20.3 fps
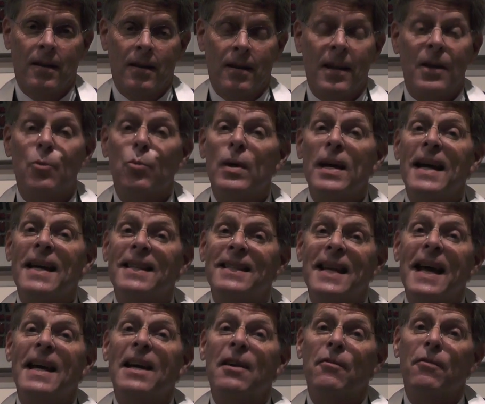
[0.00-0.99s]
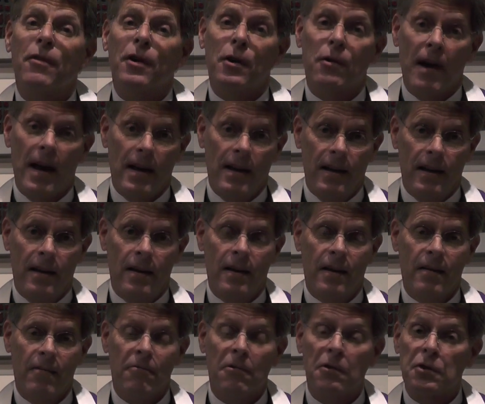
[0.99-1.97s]
that we had taken for granted
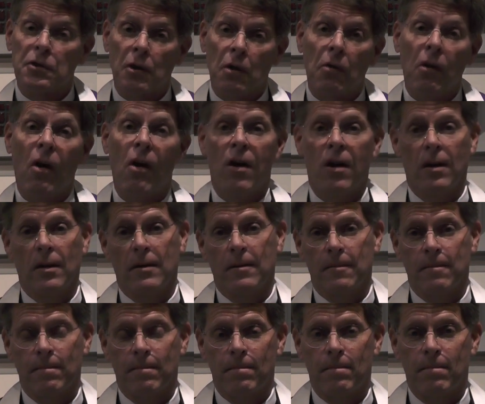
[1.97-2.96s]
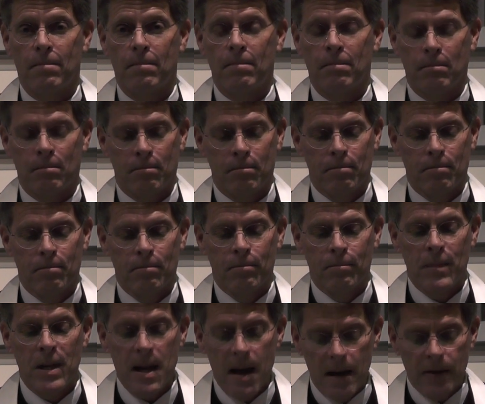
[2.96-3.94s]
for so long.
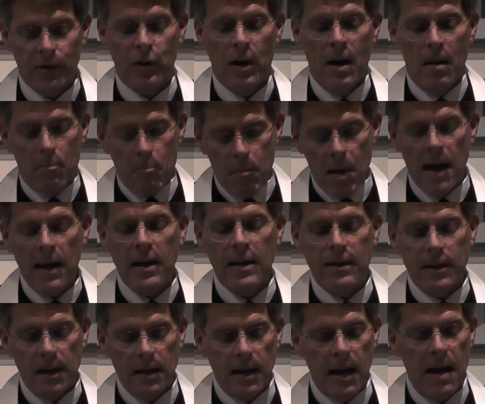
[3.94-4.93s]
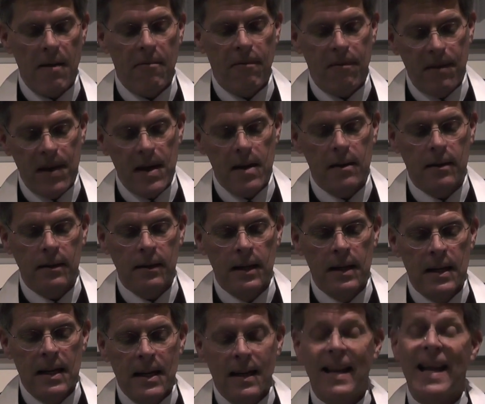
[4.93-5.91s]
Yes, many today feel
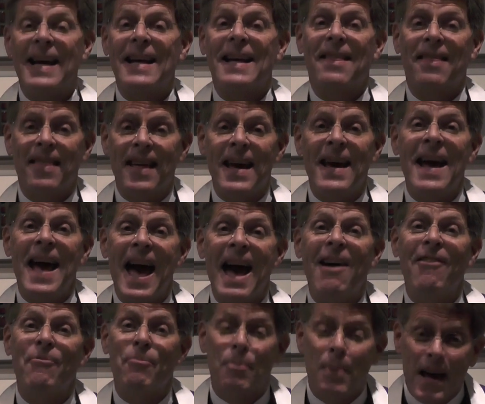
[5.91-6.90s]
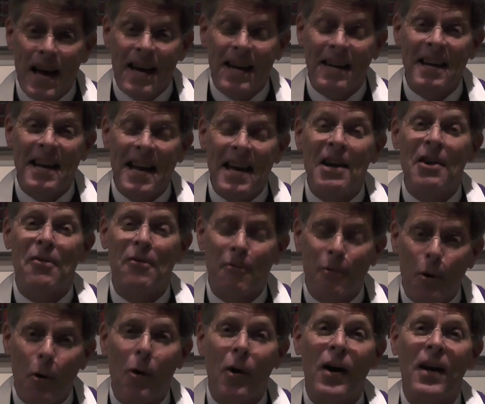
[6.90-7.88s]
like they have been in a
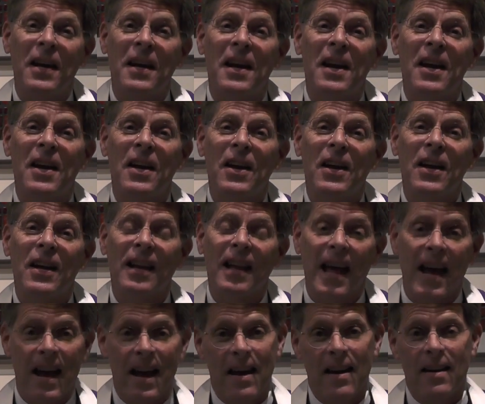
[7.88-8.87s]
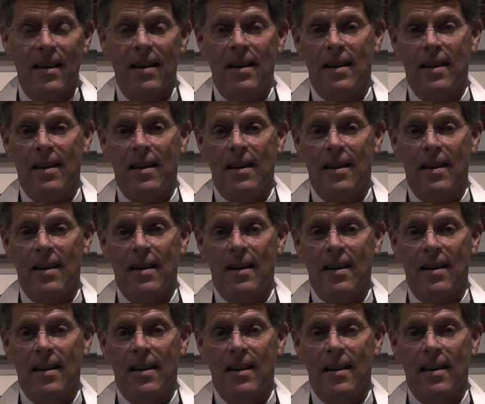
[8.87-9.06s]
foreign land.